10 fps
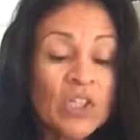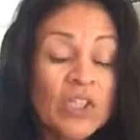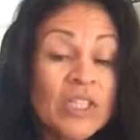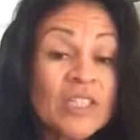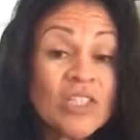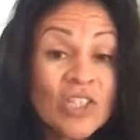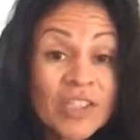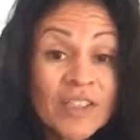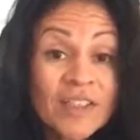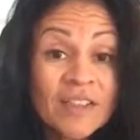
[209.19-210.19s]
Cooking
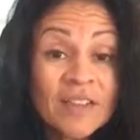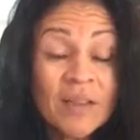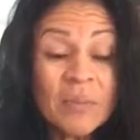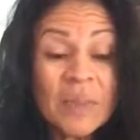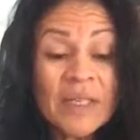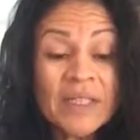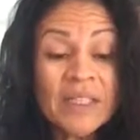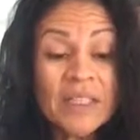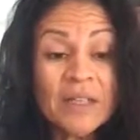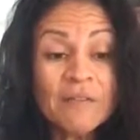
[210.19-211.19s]
chicken,
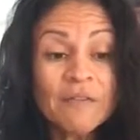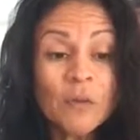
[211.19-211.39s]
making enough